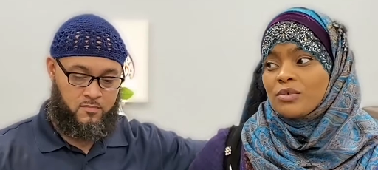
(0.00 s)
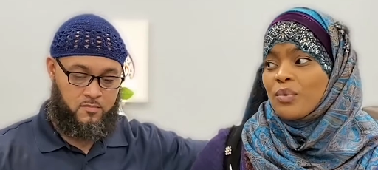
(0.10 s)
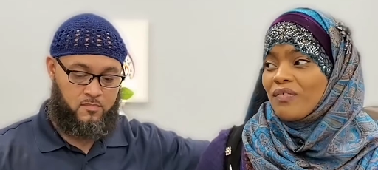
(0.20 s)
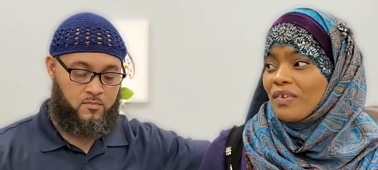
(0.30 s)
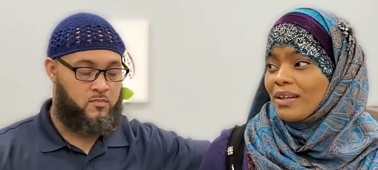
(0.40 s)
Speaker 1: do
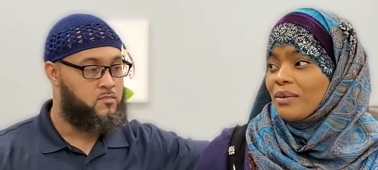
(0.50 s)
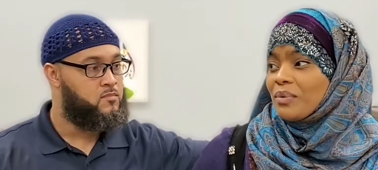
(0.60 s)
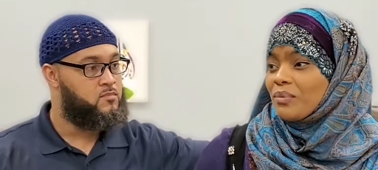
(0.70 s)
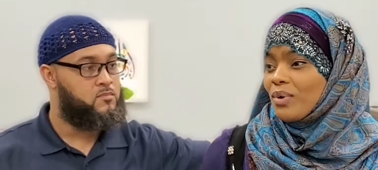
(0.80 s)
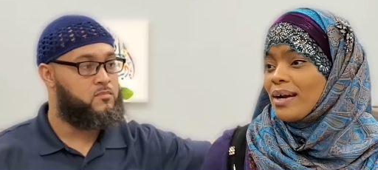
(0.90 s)
we feel like
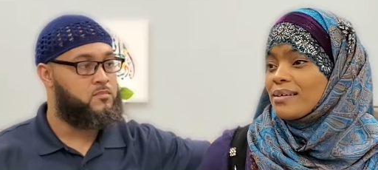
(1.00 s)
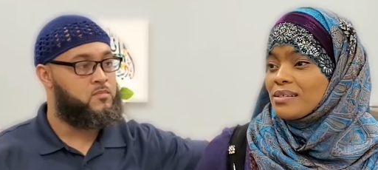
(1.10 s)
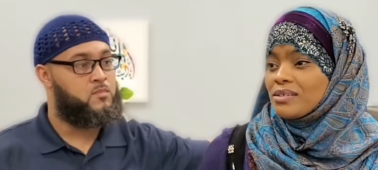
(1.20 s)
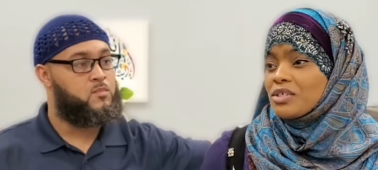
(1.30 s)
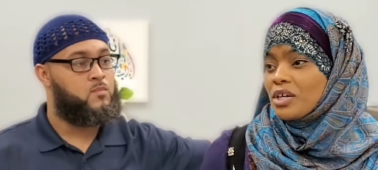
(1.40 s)
we
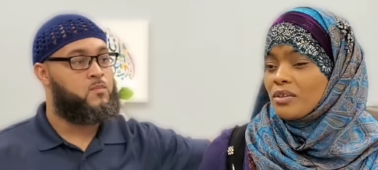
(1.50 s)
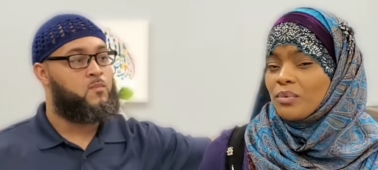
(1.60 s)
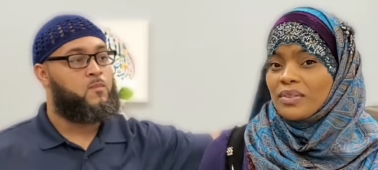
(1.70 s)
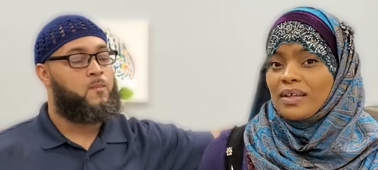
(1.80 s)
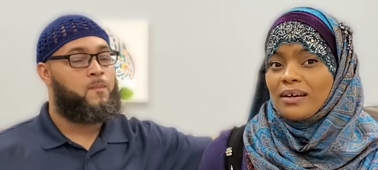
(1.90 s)
raised each other
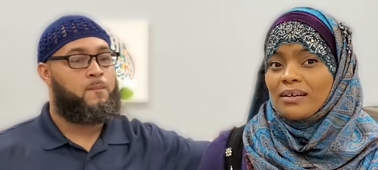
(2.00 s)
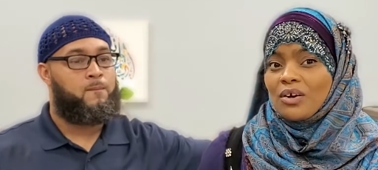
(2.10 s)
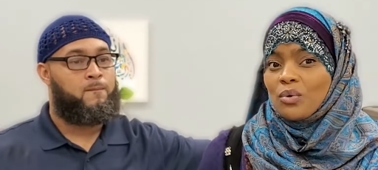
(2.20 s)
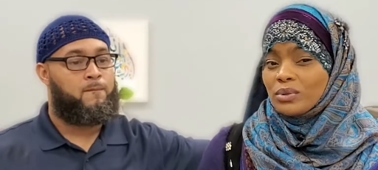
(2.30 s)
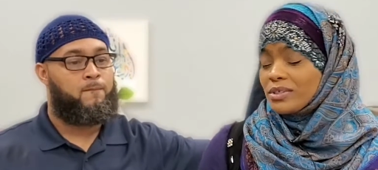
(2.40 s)
within it? An
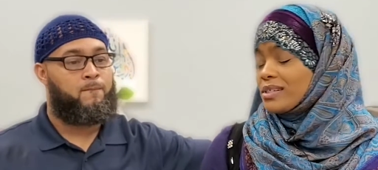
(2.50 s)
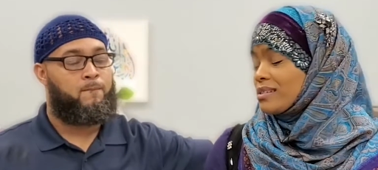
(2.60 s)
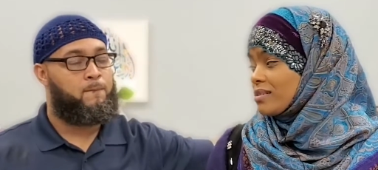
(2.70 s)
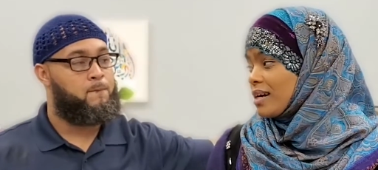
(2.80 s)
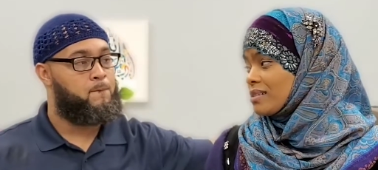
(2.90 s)
older
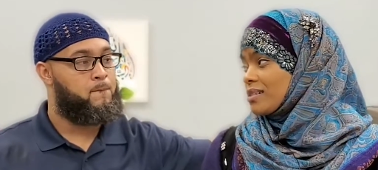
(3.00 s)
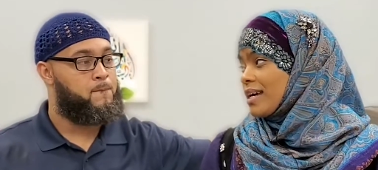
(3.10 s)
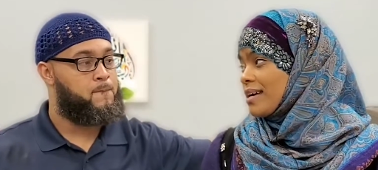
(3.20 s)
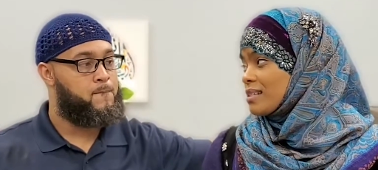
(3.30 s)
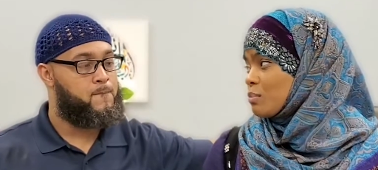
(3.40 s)
sister actually
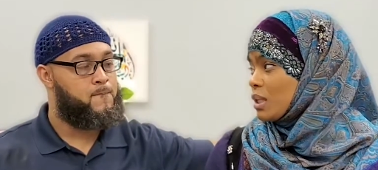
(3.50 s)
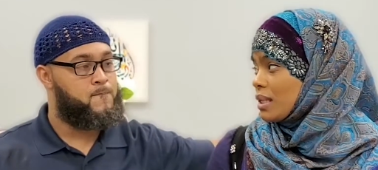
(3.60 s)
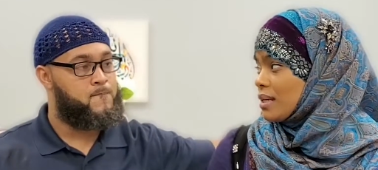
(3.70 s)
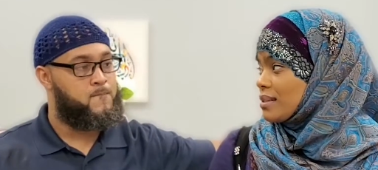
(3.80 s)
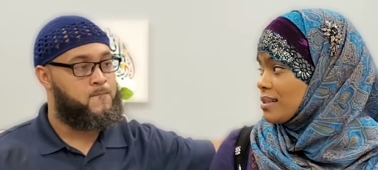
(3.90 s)
asked me
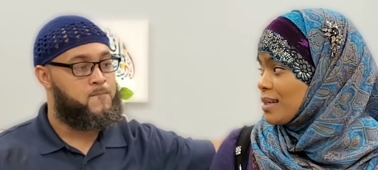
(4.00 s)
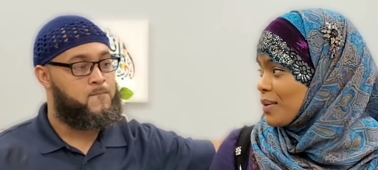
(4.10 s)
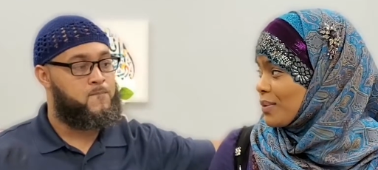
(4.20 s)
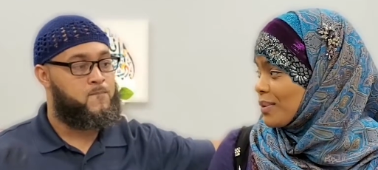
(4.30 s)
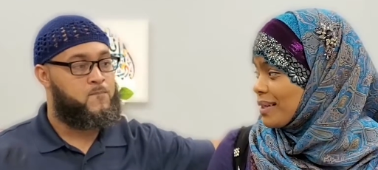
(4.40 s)
this.
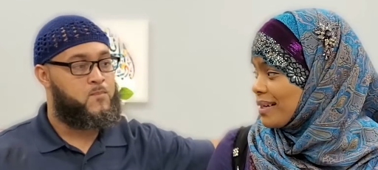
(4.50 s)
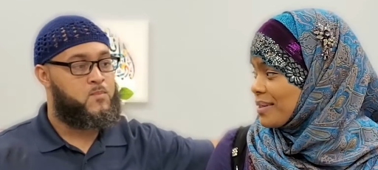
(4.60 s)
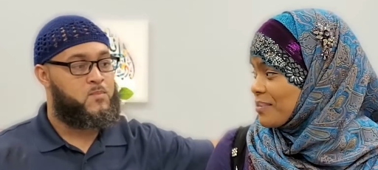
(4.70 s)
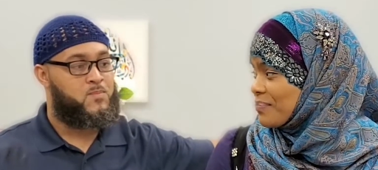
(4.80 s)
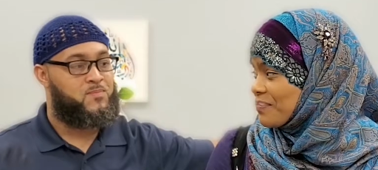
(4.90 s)
So
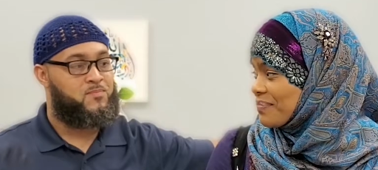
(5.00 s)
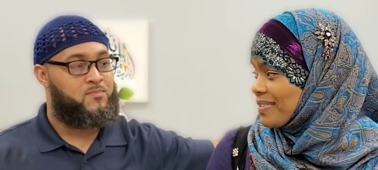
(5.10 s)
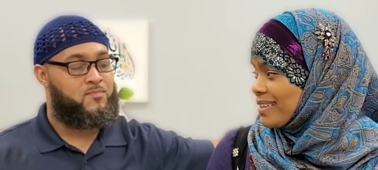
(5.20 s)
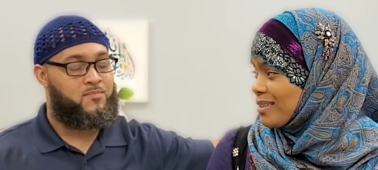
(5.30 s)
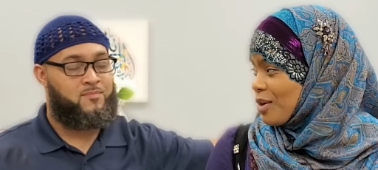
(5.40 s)
um,
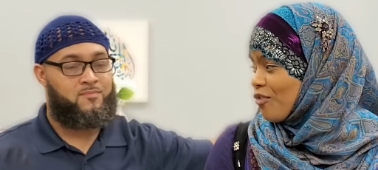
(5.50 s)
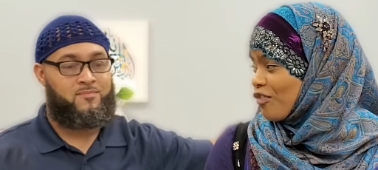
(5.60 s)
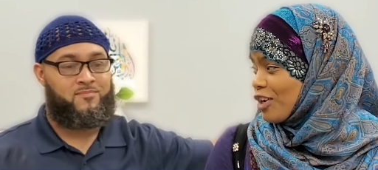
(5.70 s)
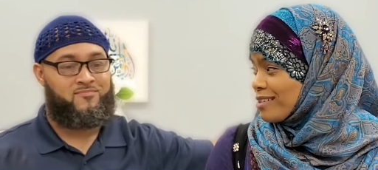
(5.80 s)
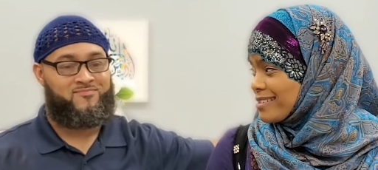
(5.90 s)
Speaker 2: I'll go mm.
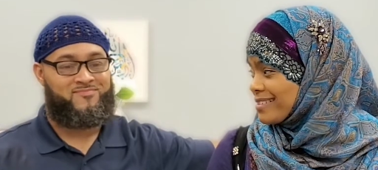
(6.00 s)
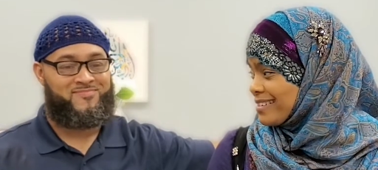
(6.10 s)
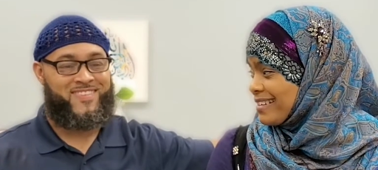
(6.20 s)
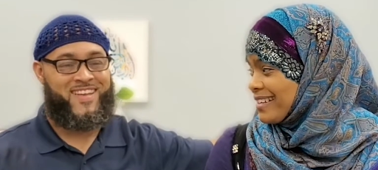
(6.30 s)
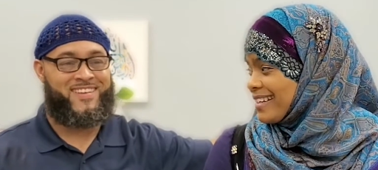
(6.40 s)

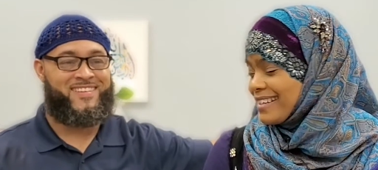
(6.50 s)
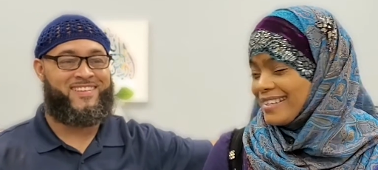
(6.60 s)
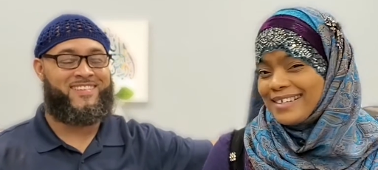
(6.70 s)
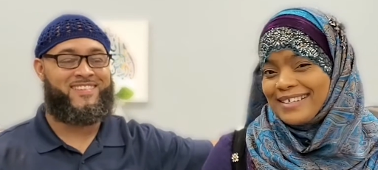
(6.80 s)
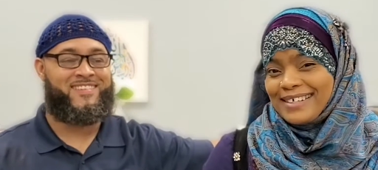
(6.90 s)

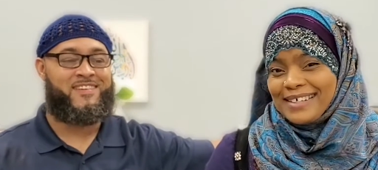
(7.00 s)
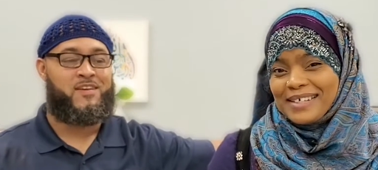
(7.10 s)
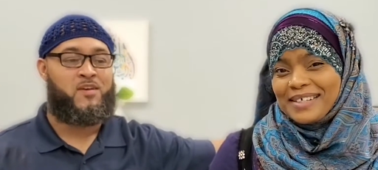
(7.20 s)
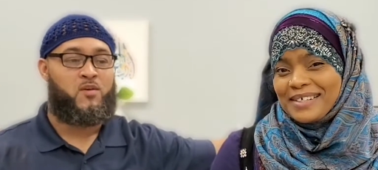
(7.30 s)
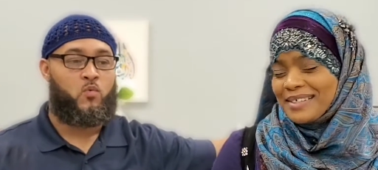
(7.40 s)

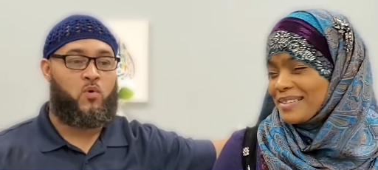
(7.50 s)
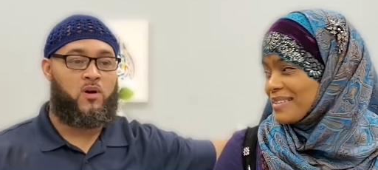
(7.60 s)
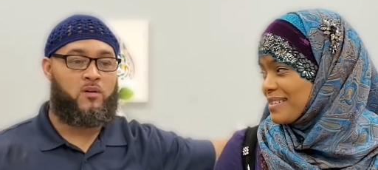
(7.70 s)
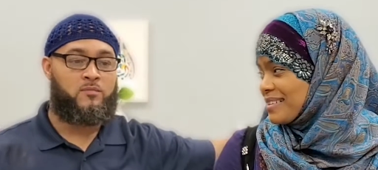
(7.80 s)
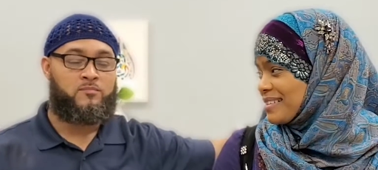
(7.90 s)
first.
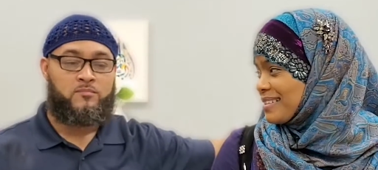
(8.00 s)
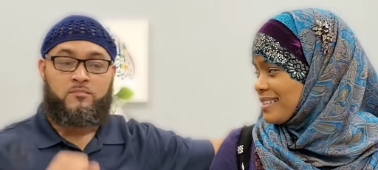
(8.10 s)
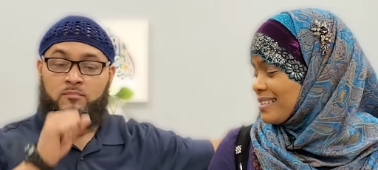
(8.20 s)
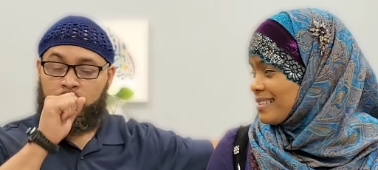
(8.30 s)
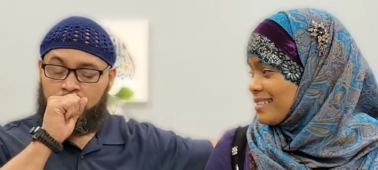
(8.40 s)
Well,
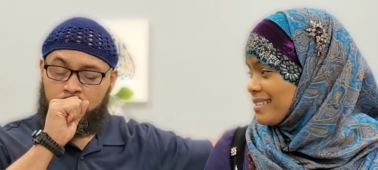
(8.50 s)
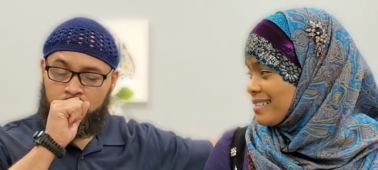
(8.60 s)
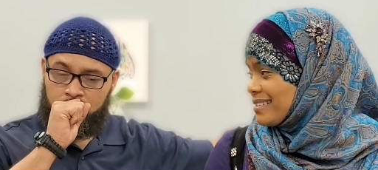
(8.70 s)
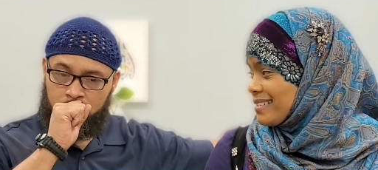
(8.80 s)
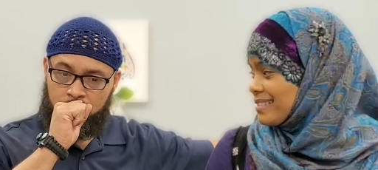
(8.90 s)

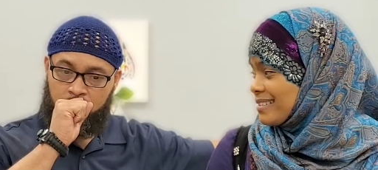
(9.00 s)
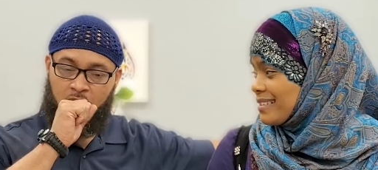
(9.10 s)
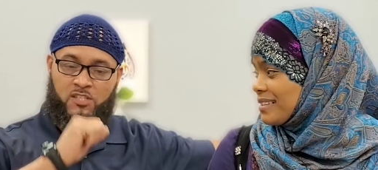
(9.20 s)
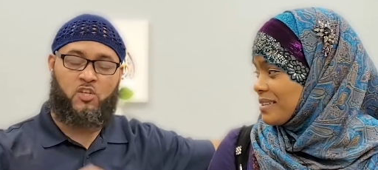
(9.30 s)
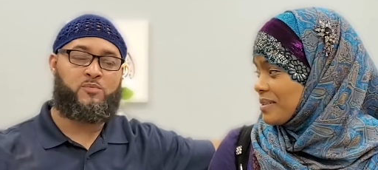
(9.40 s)

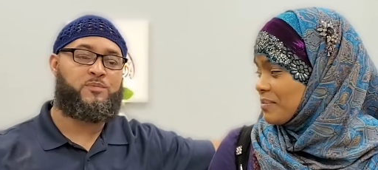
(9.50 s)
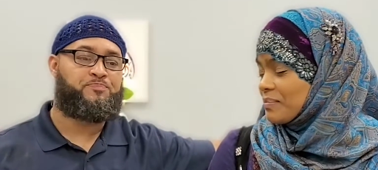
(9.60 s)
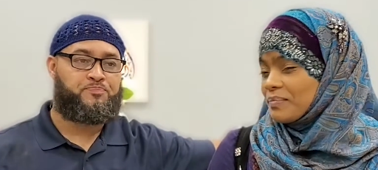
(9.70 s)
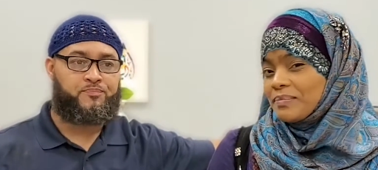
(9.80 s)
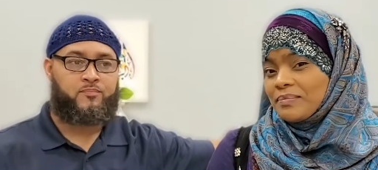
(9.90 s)
excuse me.
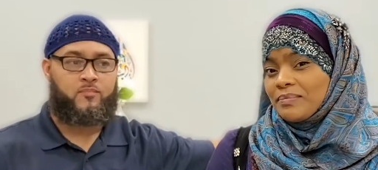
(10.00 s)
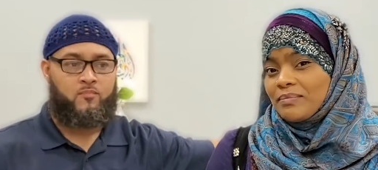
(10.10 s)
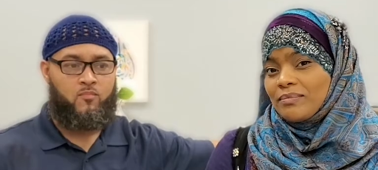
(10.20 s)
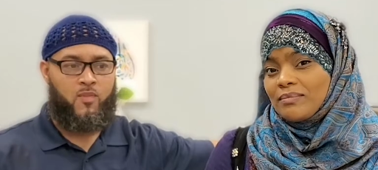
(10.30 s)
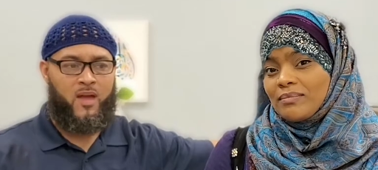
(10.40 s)

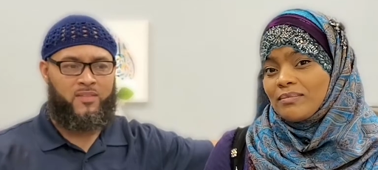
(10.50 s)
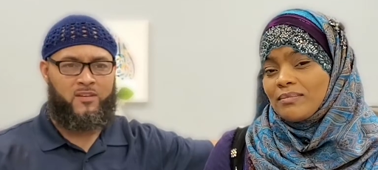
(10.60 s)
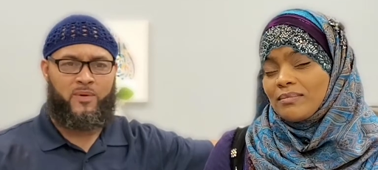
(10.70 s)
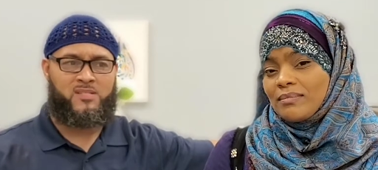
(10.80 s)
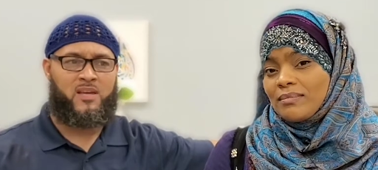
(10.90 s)
I think
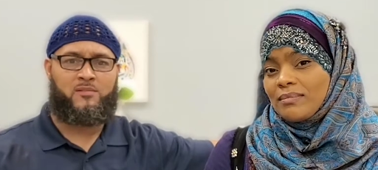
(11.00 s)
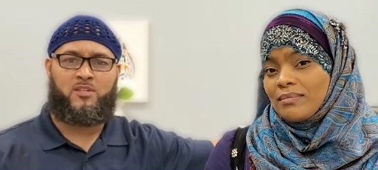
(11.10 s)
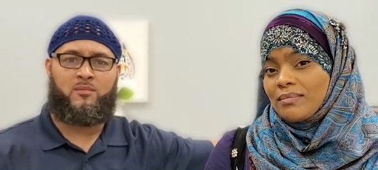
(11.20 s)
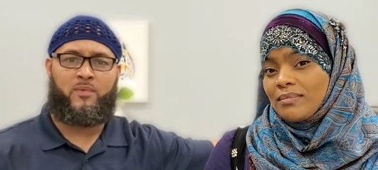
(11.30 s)
the best time to get